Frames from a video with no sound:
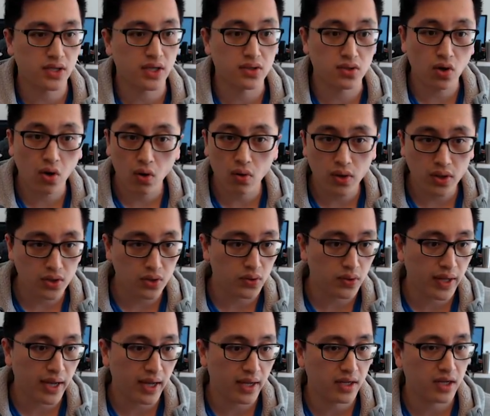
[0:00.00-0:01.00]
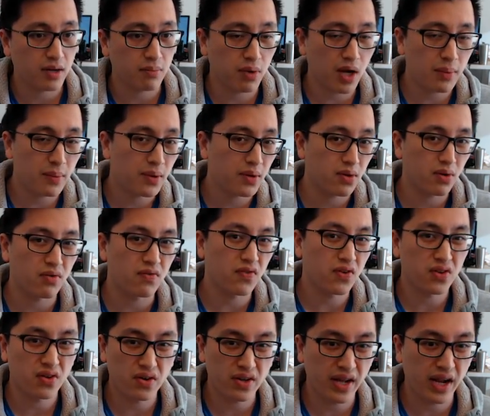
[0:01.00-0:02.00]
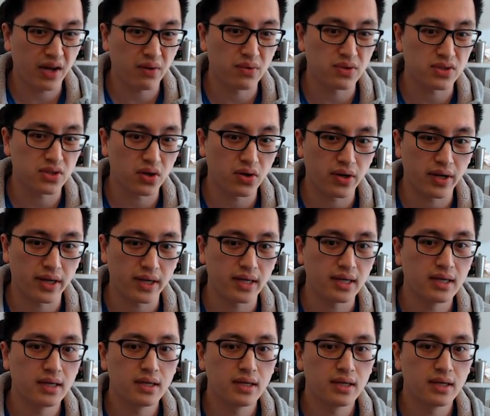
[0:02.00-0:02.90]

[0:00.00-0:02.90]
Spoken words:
You can totally do that. You can probably even go further than I was going.